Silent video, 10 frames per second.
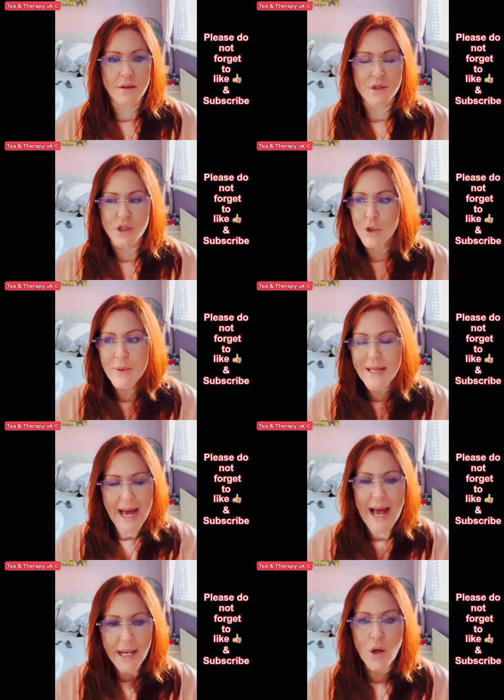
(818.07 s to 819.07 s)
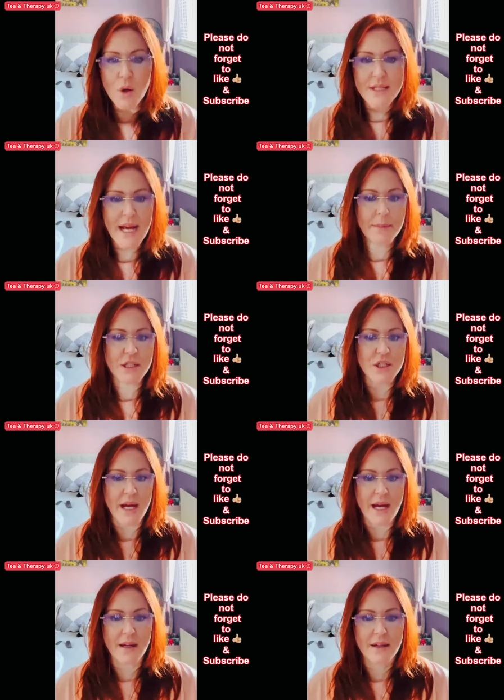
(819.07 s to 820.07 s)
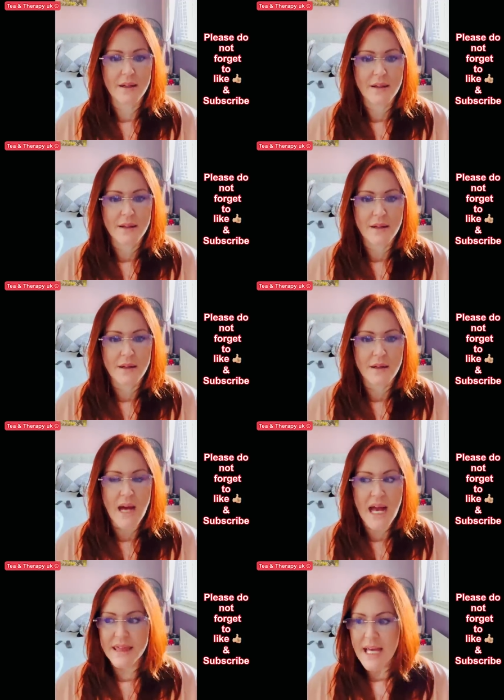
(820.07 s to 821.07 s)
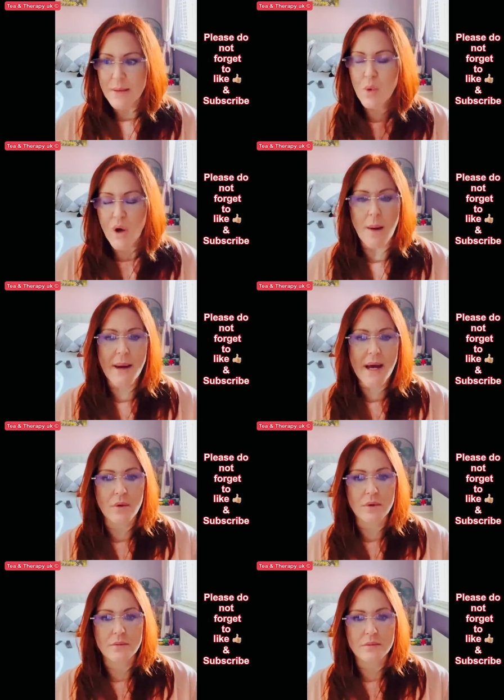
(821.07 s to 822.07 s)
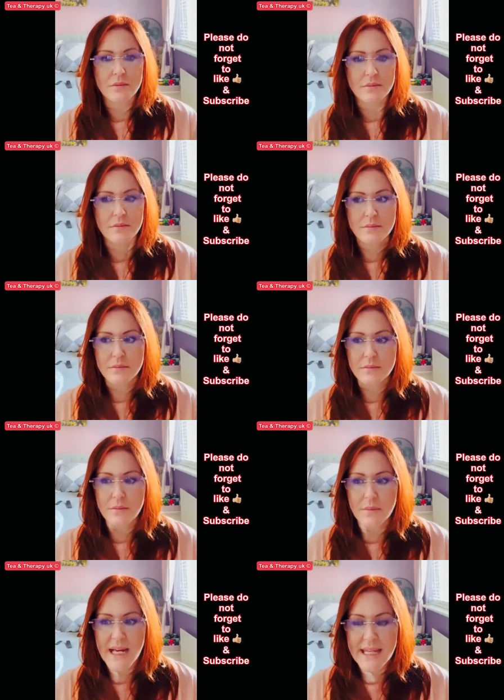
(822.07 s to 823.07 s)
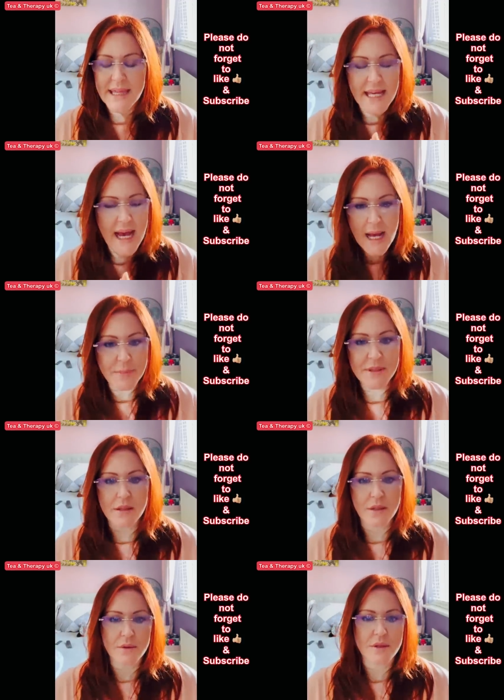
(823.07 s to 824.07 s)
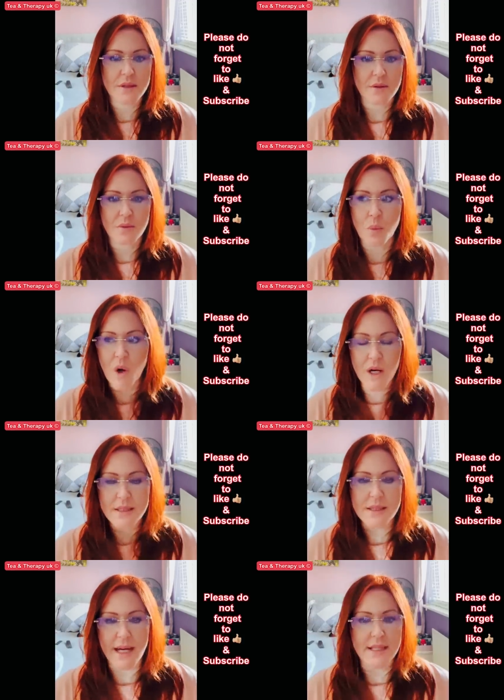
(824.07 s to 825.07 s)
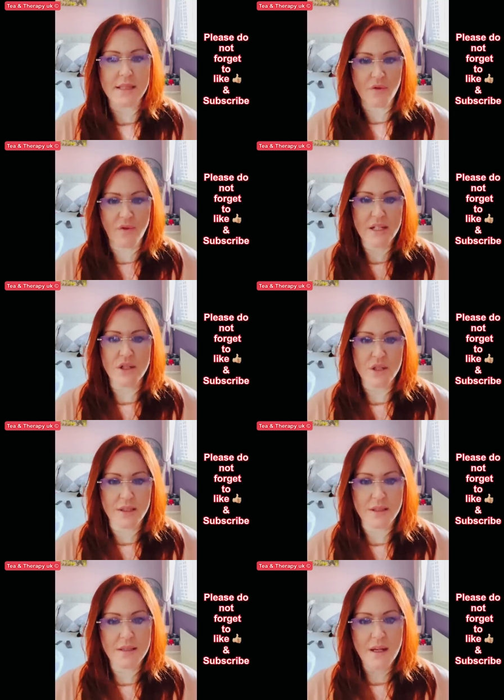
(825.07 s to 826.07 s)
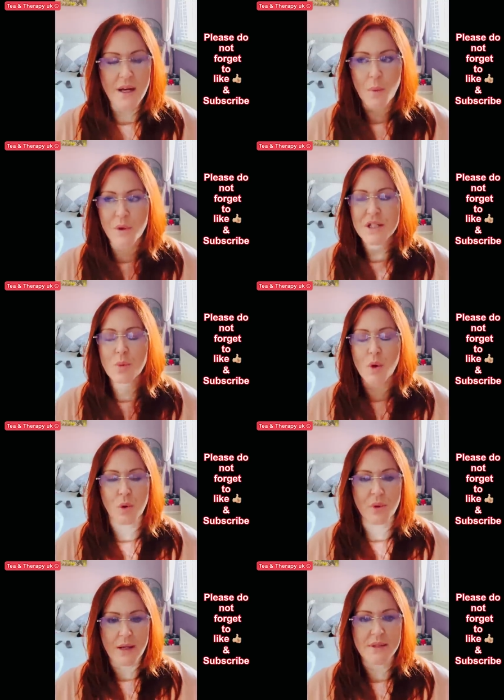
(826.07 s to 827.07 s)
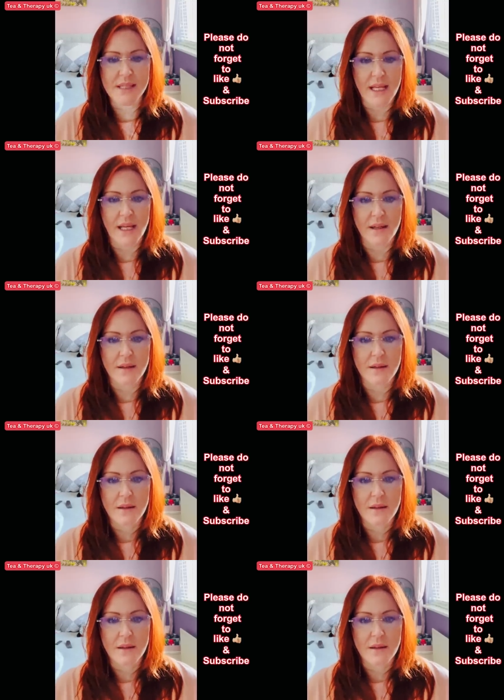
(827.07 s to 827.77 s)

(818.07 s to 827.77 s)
So you cannot damage that and they will come out in the absolute worst case of vengeance, which is what you're now seeing,